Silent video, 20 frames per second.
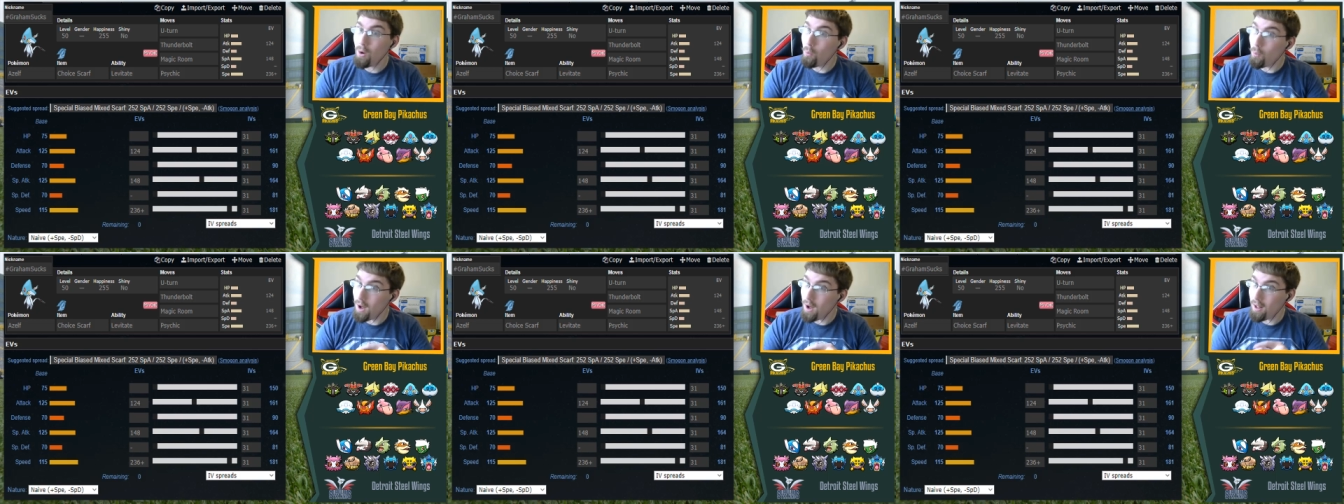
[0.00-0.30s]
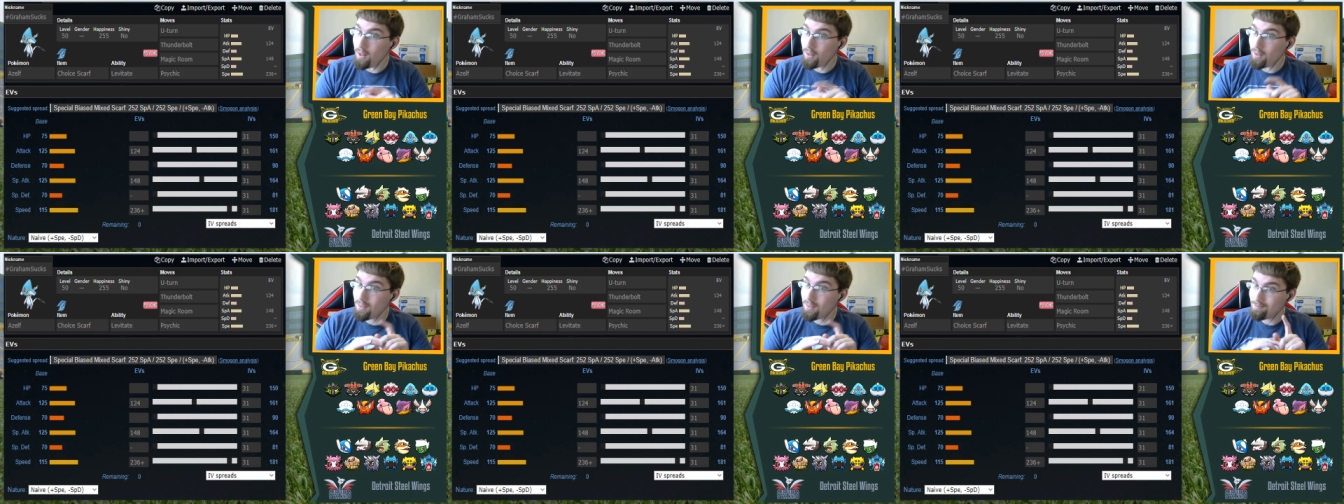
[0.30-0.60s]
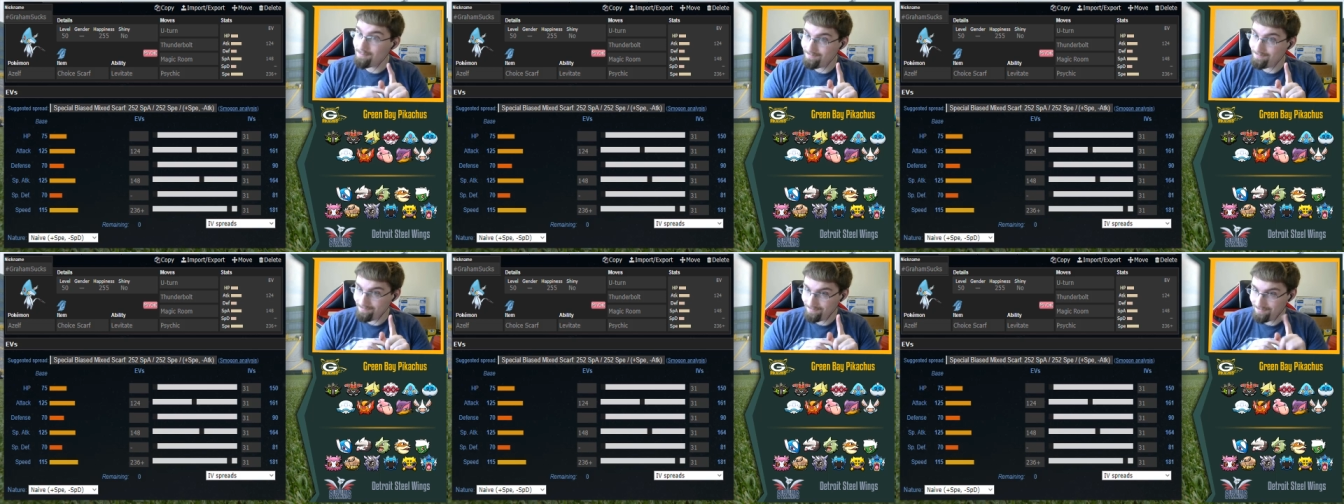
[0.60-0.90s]

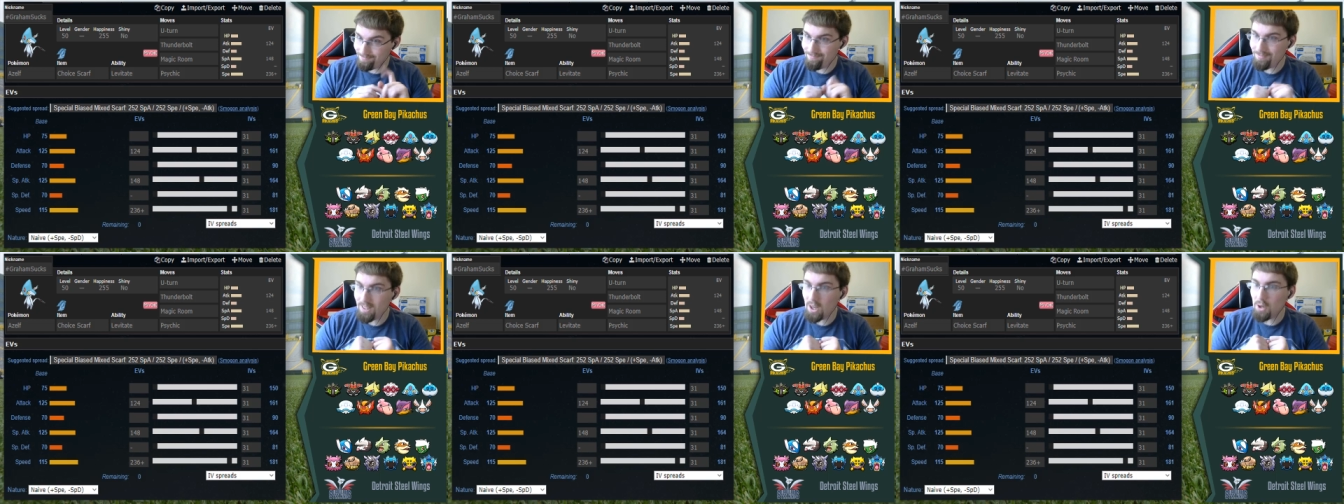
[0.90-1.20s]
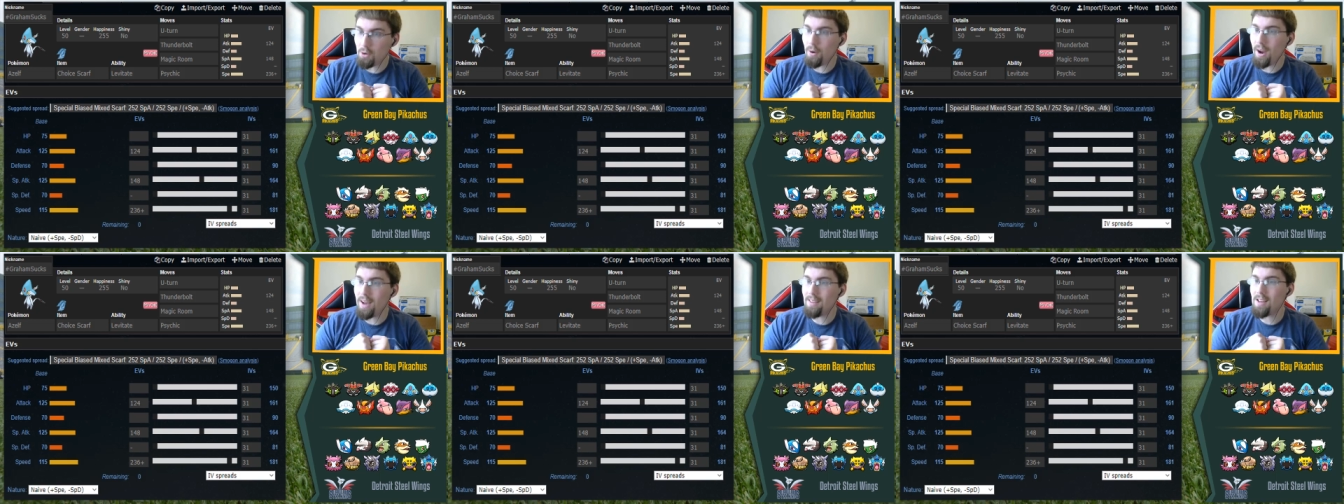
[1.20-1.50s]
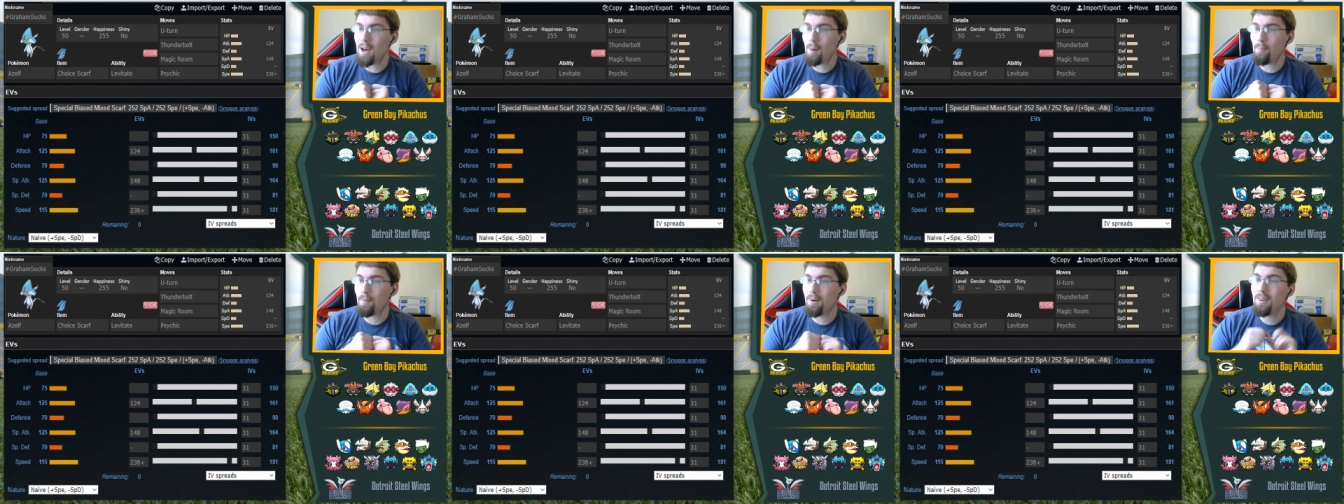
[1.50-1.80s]
Well, young
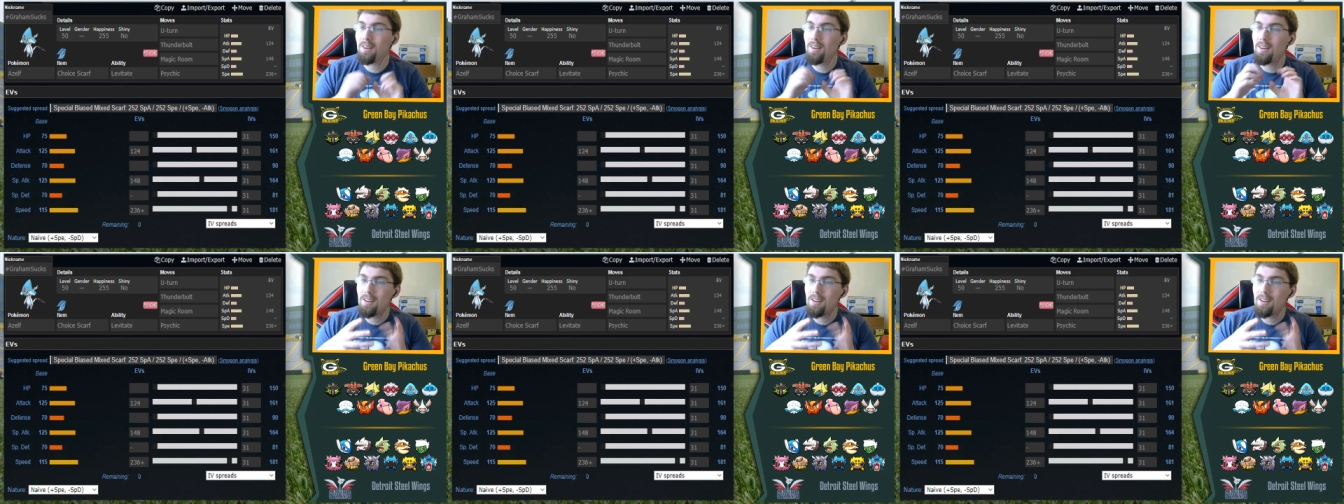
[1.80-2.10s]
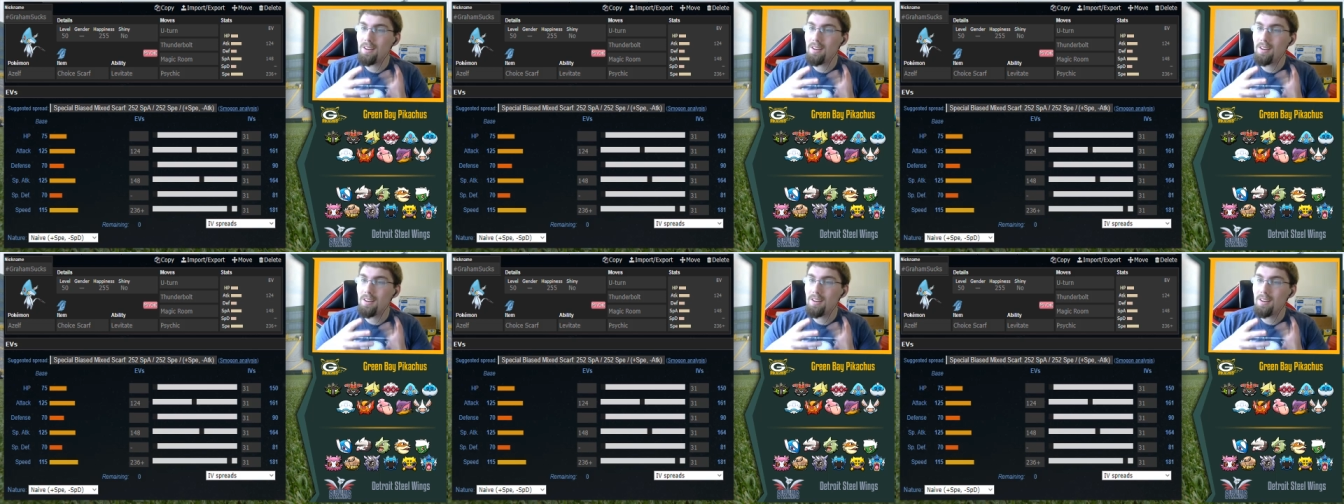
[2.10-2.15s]
Grasshopper,